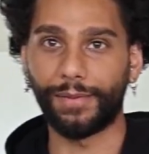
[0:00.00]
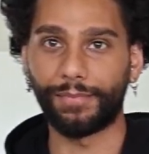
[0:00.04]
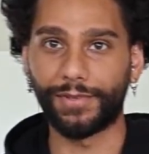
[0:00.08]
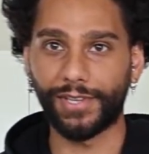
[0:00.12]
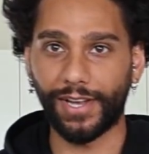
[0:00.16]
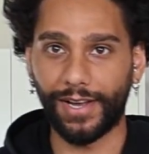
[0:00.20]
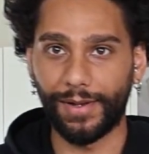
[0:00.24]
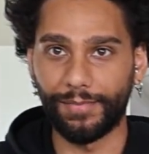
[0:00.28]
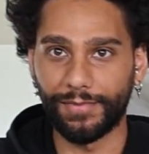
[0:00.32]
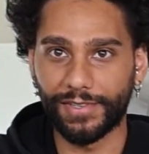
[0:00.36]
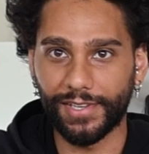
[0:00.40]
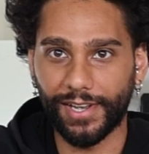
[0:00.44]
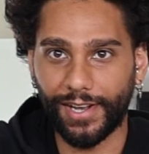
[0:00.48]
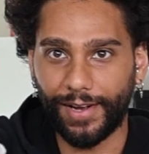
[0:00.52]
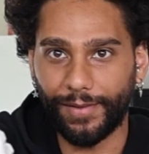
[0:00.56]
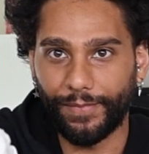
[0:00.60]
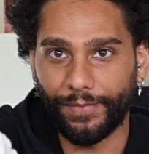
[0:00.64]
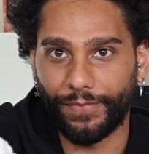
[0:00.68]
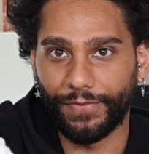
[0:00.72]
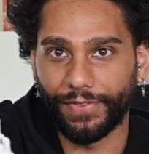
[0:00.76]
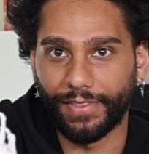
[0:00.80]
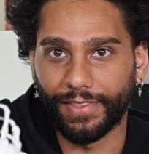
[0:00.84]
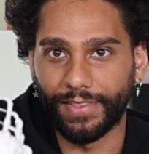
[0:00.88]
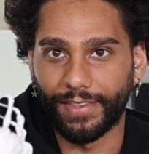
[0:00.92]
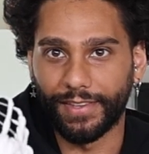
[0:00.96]
up, time's
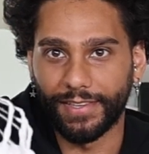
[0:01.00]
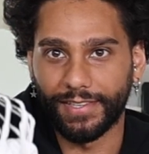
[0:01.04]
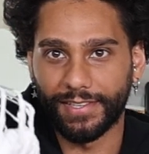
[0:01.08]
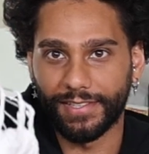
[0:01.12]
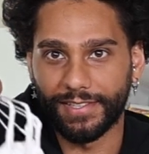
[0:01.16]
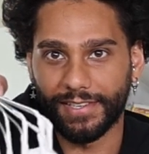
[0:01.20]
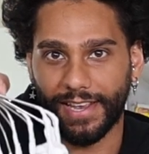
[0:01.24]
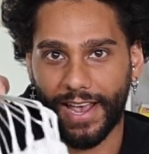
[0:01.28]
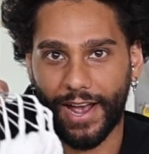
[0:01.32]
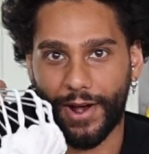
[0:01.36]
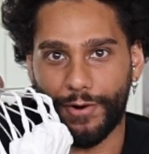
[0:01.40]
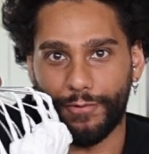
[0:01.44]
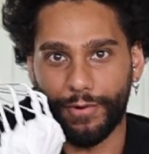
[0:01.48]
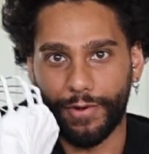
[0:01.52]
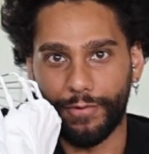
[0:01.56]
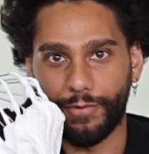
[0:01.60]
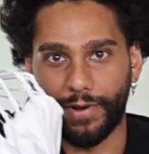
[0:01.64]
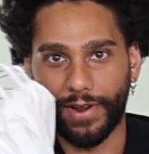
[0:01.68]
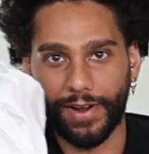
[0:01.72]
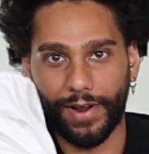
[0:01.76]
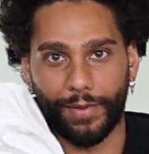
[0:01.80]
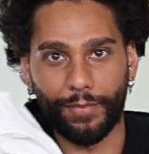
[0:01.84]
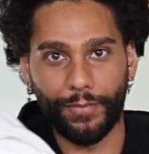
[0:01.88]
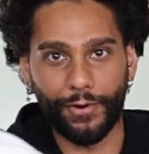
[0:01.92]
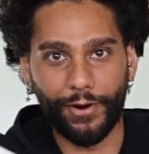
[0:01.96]
up. This is how we
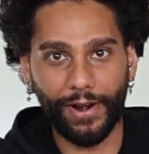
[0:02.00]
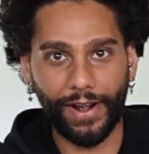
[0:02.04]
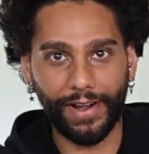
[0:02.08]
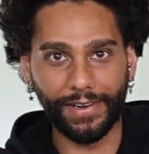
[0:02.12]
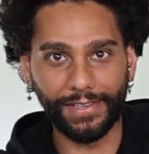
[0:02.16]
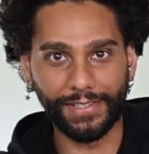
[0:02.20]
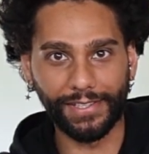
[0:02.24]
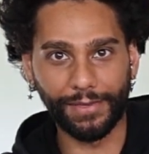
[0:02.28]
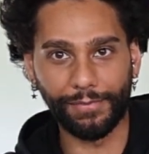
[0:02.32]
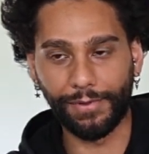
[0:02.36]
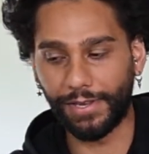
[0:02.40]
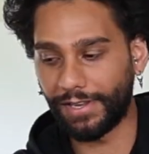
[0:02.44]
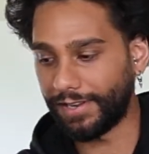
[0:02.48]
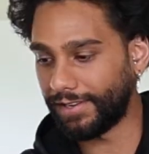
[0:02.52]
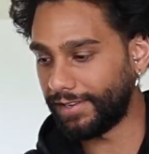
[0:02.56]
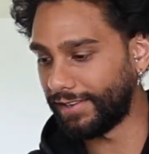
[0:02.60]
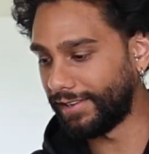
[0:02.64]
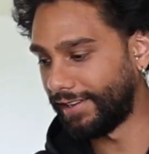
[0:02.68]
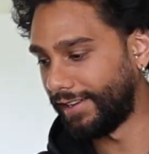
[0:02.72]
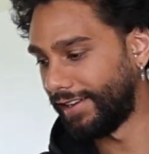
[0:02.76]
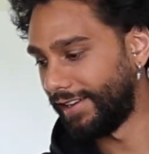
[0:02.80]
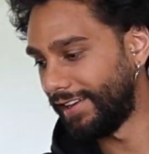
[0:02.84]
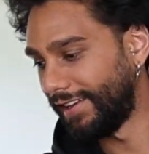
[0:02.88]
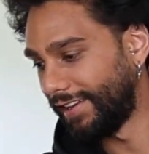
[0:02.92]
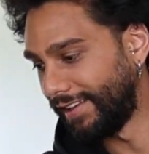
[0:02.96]
want our meringue to be.
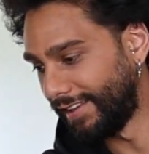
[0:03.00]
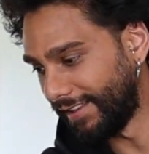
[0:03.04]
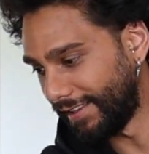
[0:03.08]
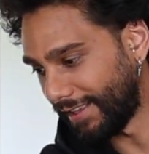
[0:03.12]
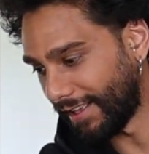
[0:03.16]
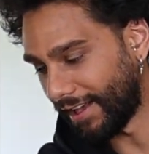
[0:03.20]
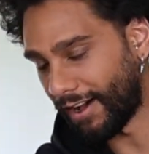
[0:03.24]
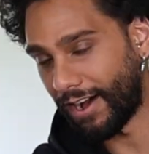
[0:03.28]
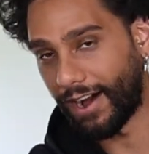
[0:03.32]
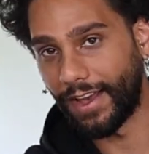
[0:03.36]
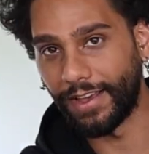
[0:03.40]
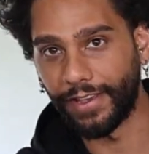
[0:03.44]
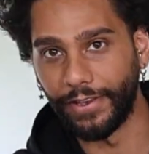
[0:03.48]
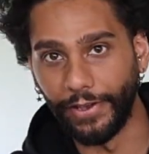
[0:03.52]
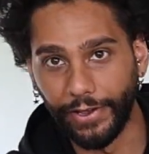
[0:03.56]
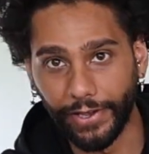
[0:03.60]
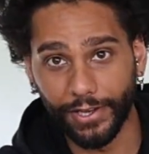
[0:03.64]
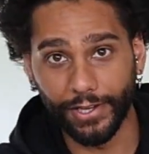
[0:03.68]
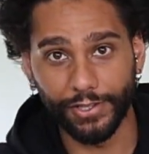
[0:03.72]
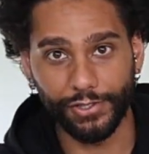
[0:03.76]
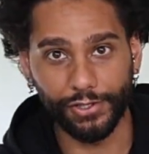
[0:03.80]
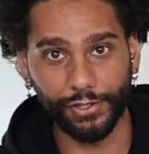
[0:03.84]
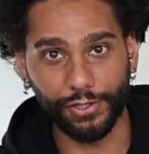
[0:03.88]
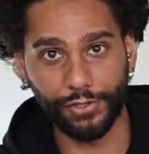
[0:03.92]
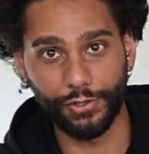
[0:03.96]
I
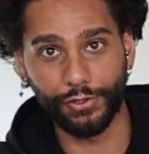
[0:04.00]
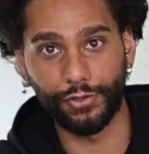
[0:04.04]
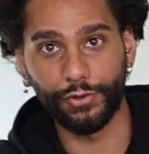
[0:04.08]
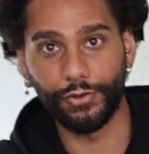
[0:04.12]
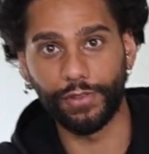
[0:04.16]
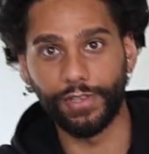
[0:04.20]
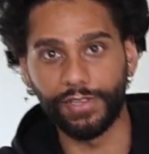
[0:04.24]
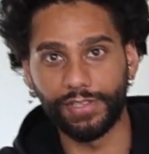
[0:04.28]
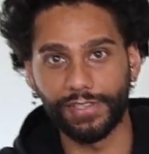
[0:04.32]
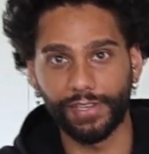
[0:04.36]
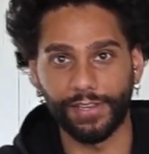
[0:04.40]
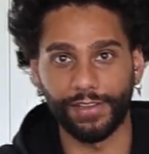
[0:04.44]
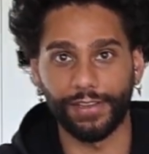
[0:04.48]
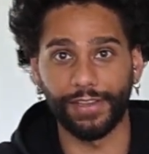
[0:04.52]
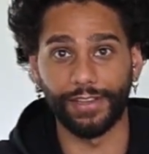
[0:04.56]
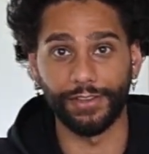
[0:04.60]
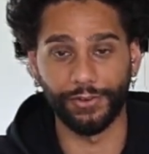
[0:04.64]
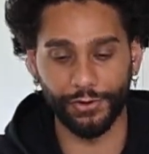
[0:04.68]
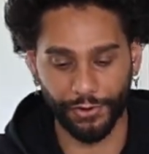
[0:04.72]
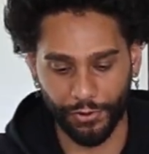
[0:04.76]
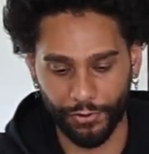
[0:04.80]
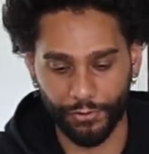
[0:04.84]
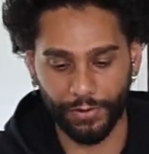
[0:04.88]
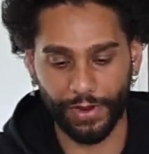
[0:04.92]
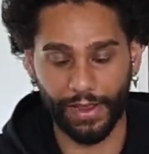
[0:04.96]
urge you to do this
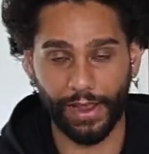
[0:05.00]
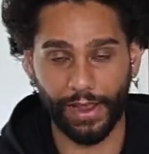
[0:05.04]
in your own